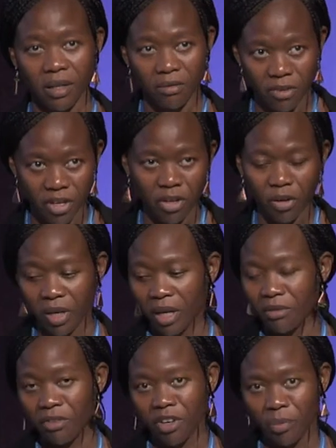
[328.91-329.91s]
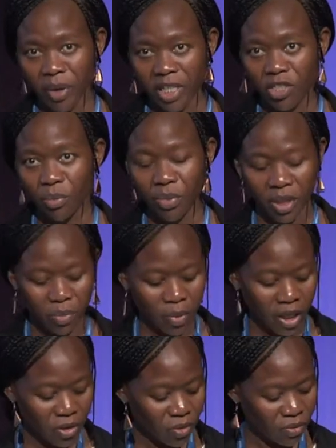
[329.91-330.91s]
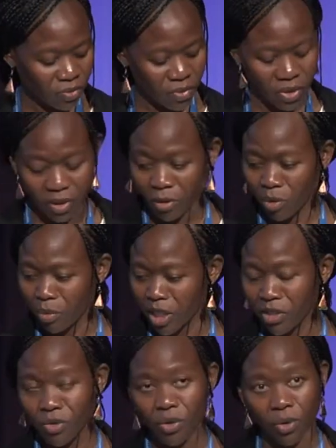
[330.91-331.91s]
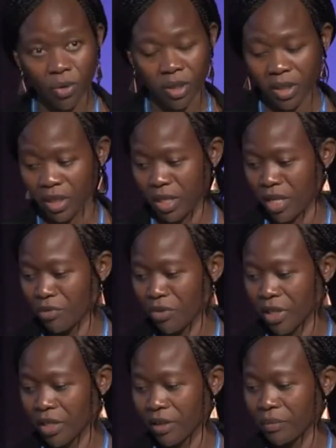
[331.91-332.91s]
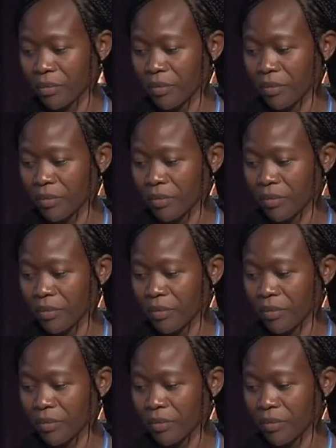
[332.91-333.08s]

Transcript: very much a big part of the women's role in Africa.